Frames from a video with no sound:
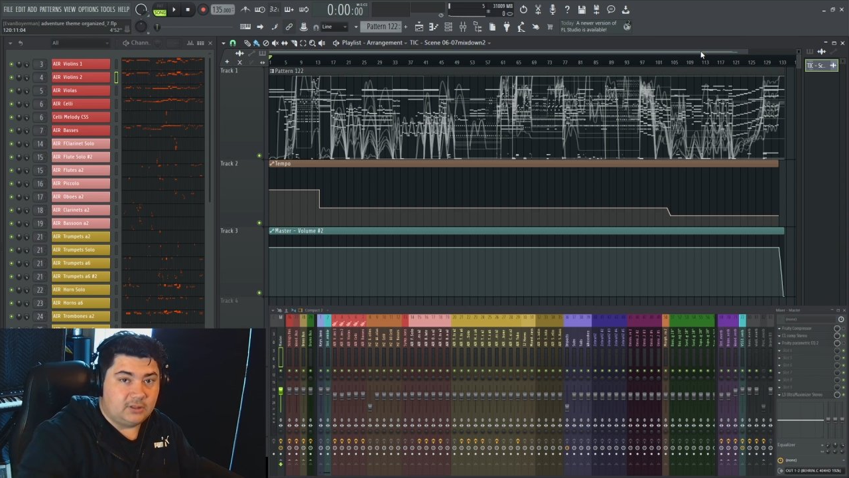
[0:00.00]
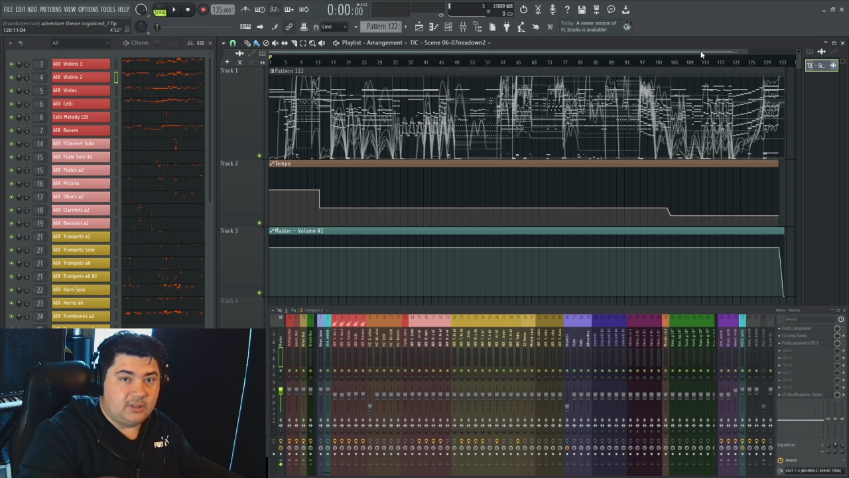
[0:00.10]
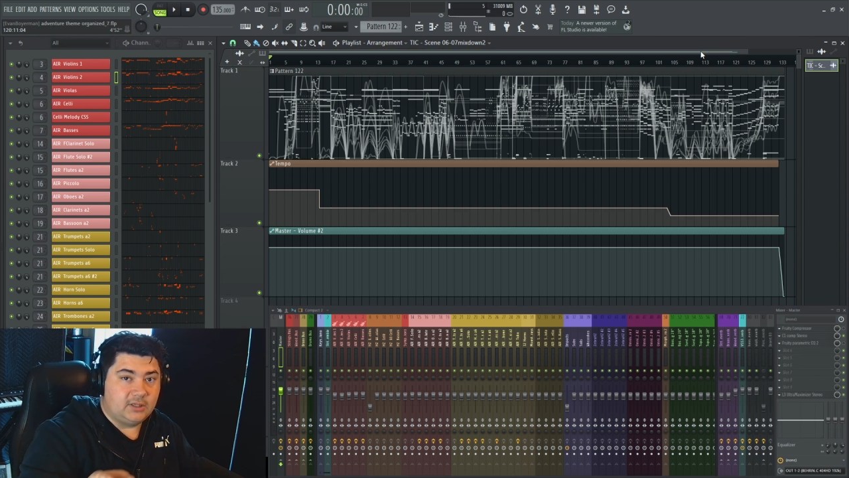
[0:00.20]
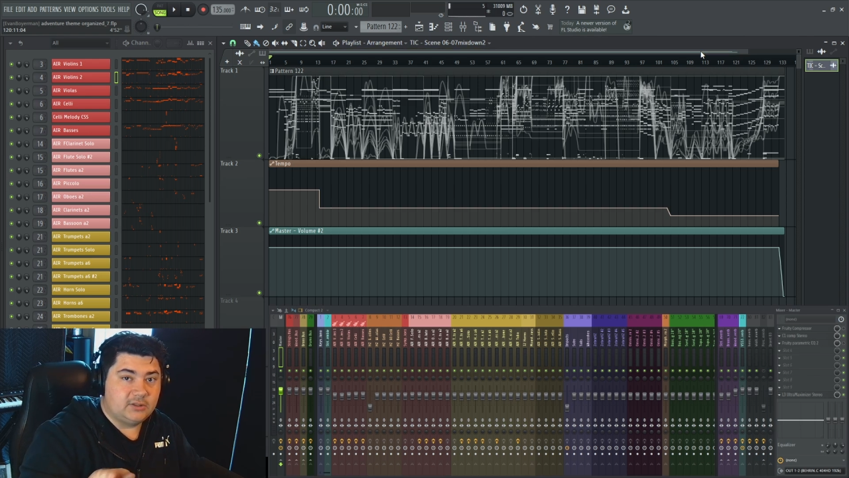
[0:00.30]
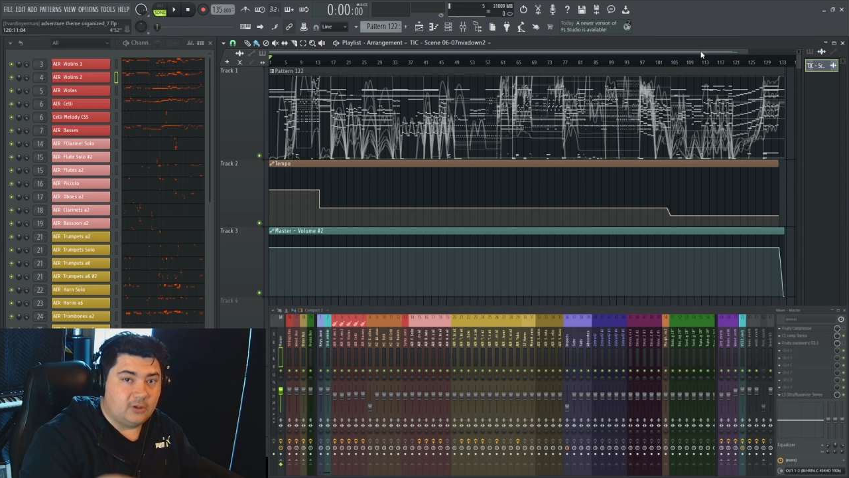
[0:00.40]
on
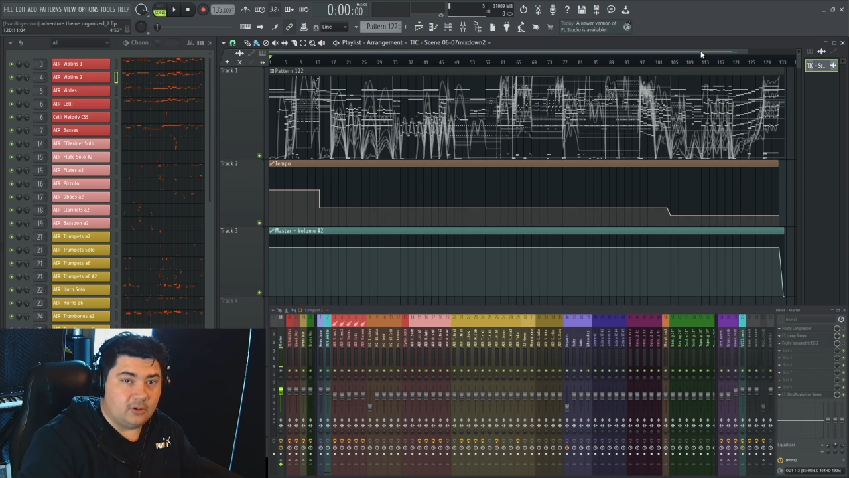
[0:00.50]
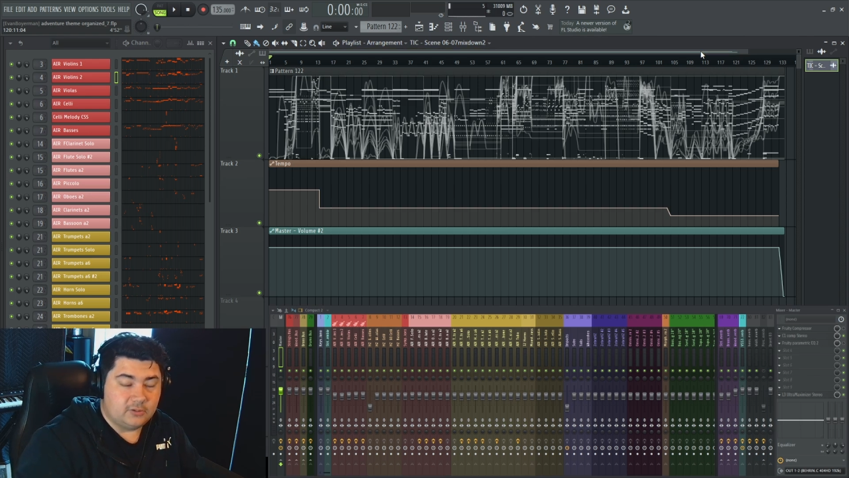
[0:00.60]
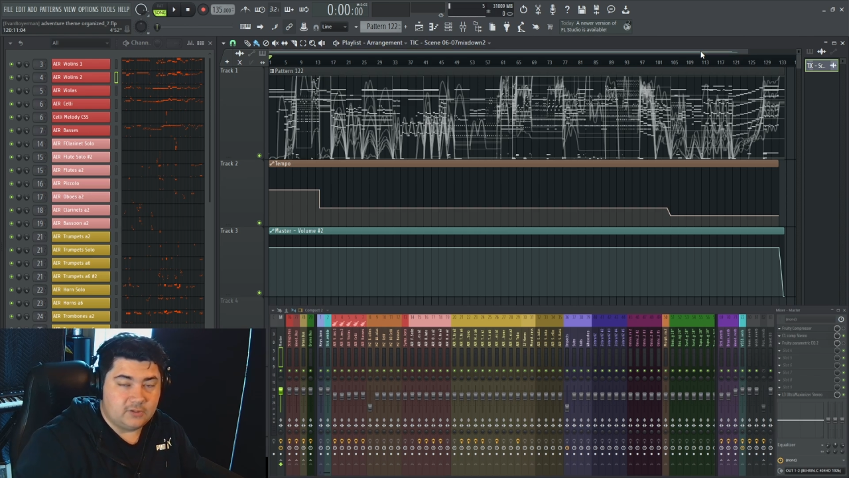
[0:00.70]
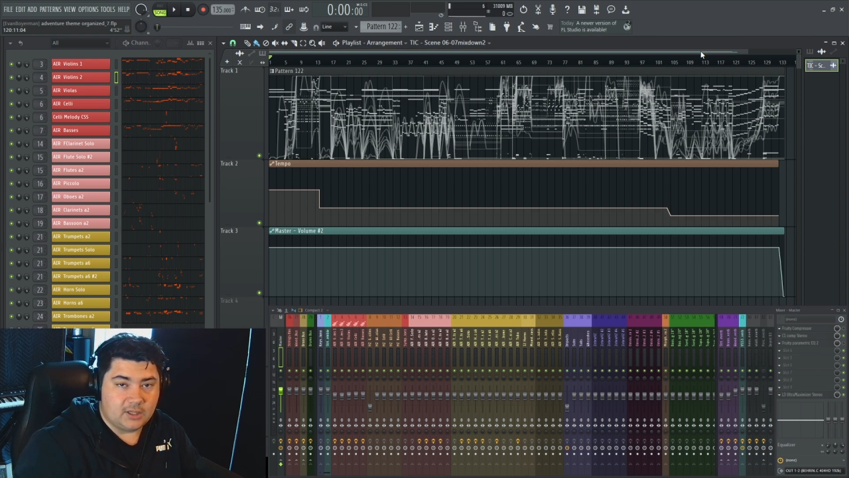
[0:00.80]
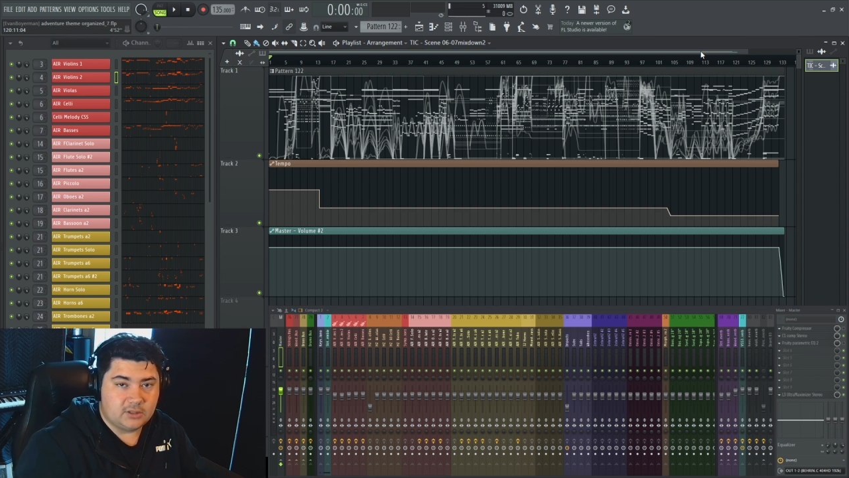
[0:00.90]

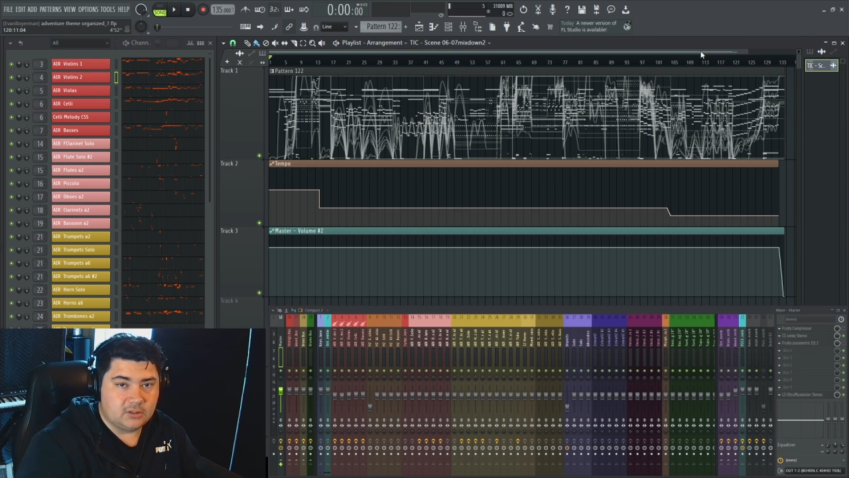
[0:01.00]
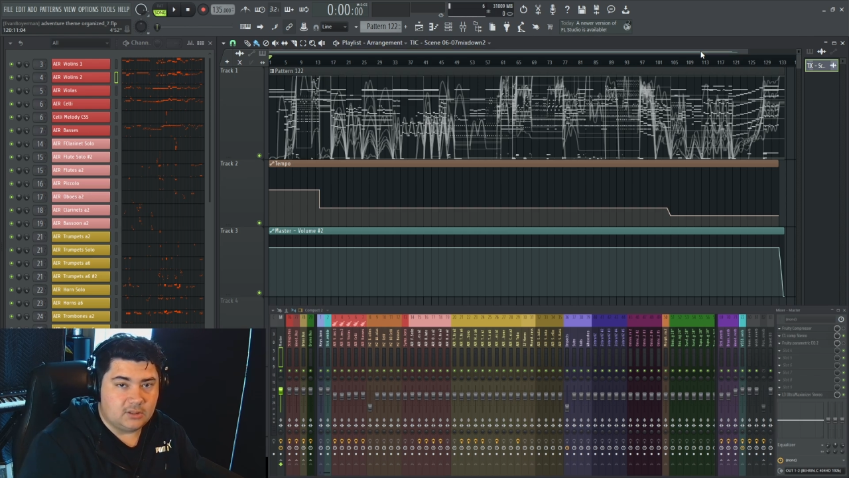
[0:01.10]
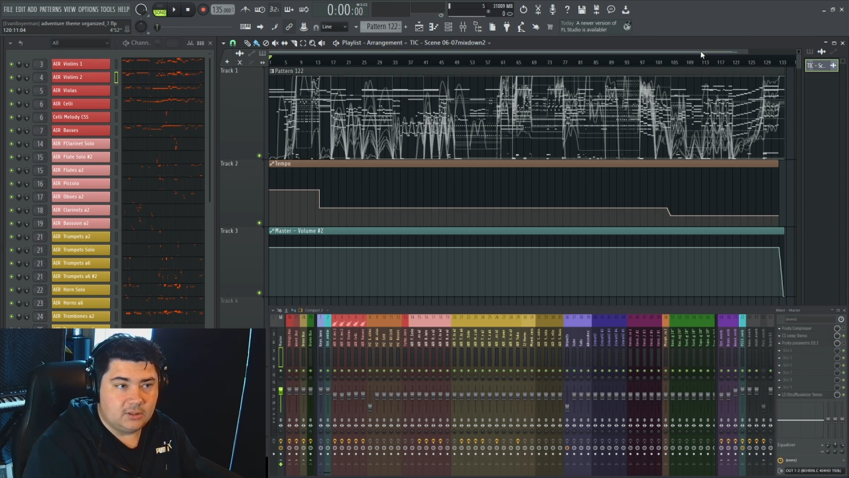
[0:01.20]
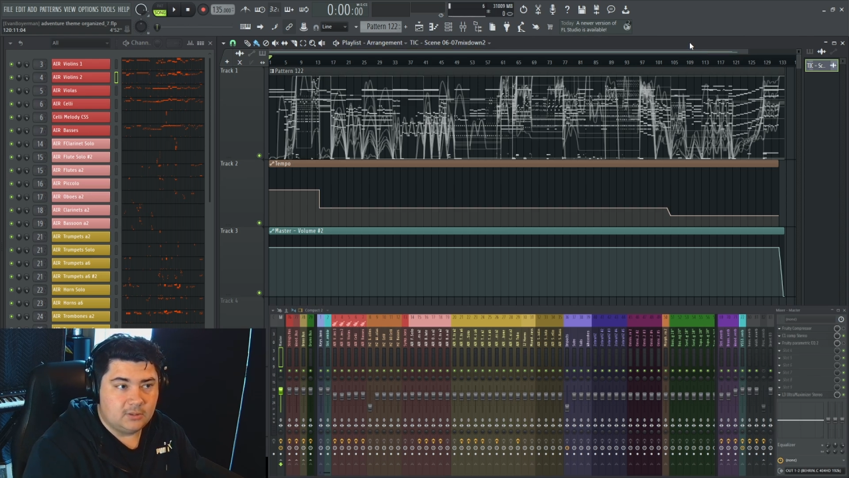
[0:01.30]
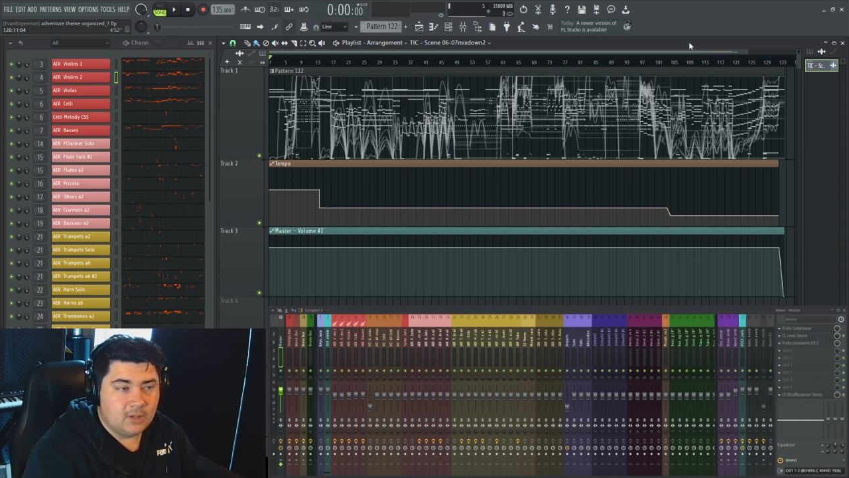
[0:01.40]

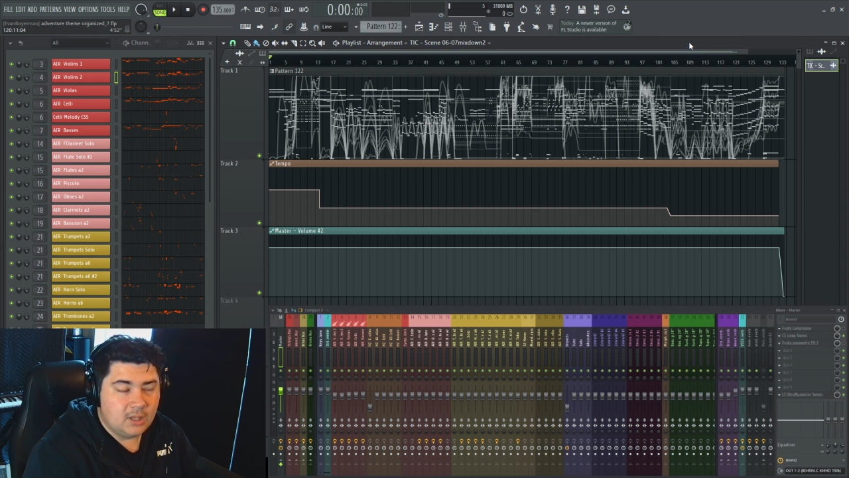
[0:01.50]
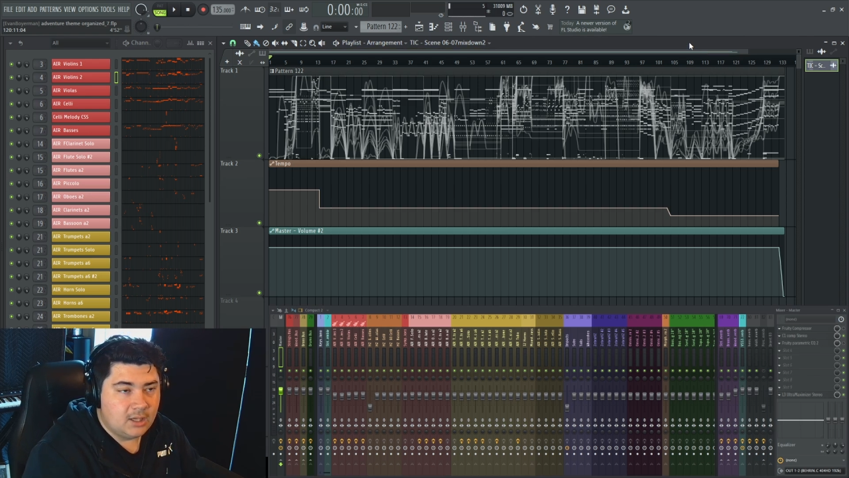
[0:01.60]
Kickstarter